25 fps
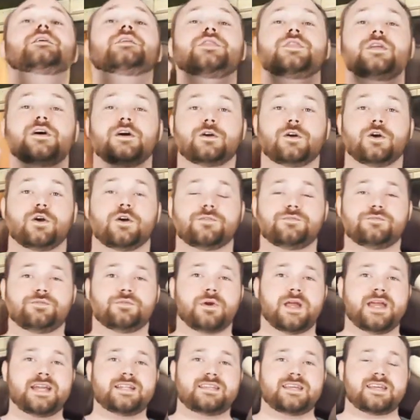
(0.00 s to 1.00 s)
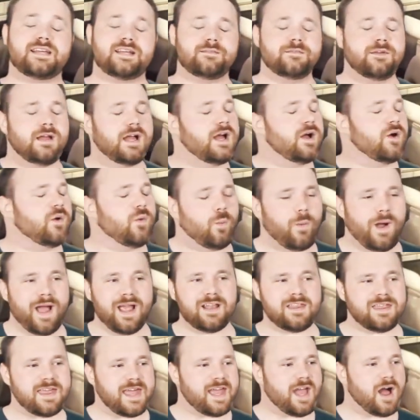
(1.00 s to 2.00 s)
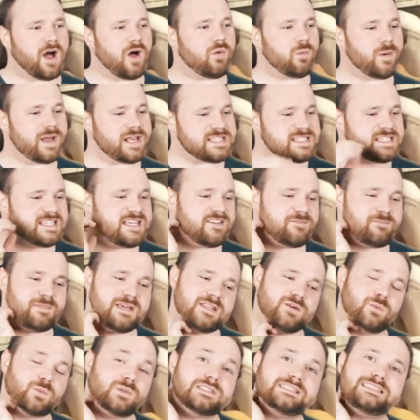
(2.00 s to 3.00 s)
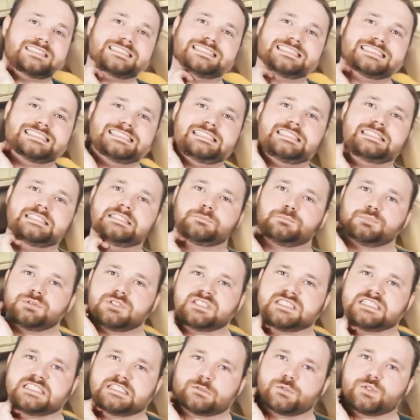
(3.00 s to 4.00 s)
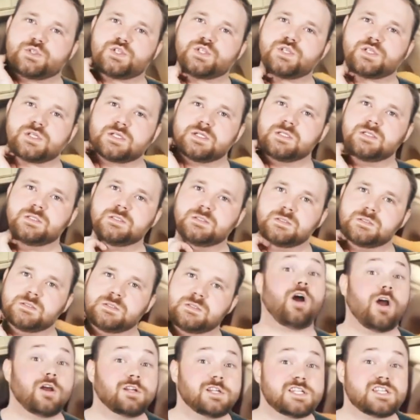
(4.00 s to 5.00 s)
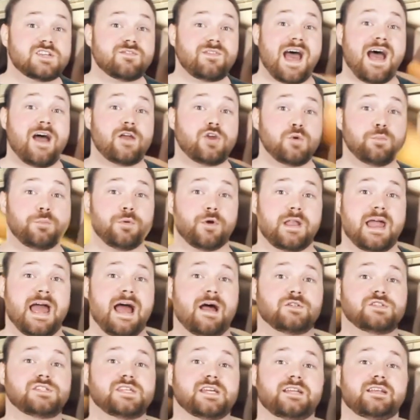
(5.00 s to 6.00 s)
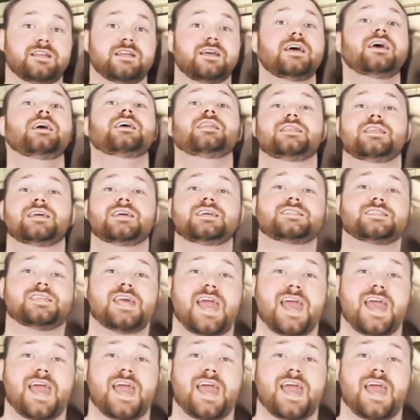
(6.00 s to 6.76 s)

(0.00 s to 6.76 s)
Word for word: the Hephaestus. Why do they always give me the ones I can't pronounce? Regardless of how you pronounce it, this